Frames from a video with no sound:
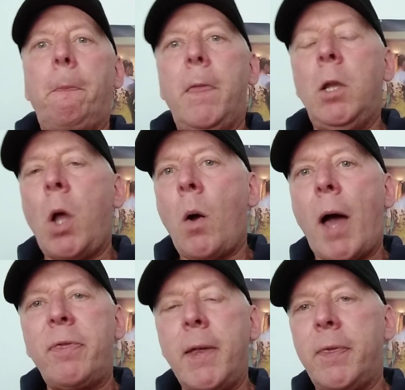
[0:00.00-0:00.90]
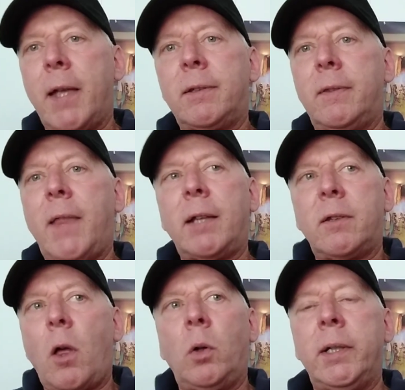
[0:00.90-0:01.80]
I think that's
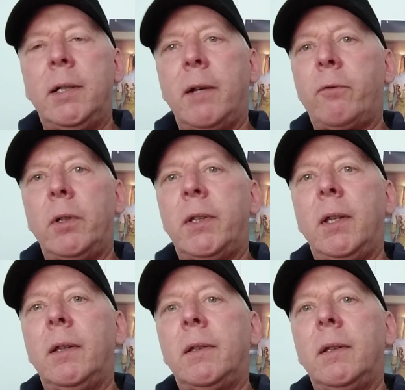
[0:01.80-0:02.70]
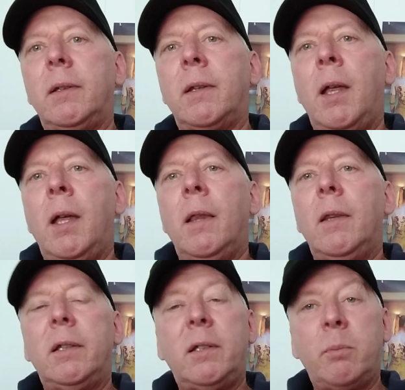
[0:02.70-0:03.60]
the only difference is
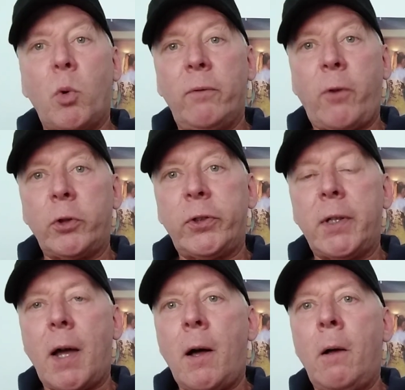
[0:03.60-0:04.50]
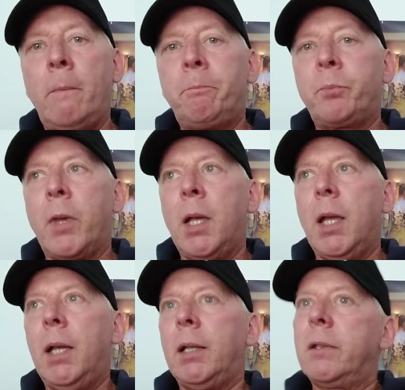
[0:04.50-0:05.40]
this is more versatile
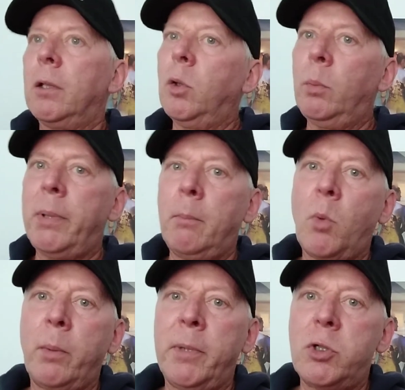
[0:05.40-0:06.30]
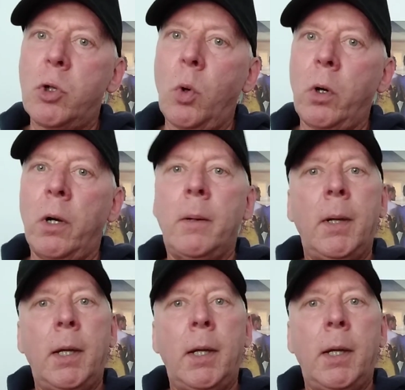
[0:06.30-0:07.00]
and it's a little bit more mature.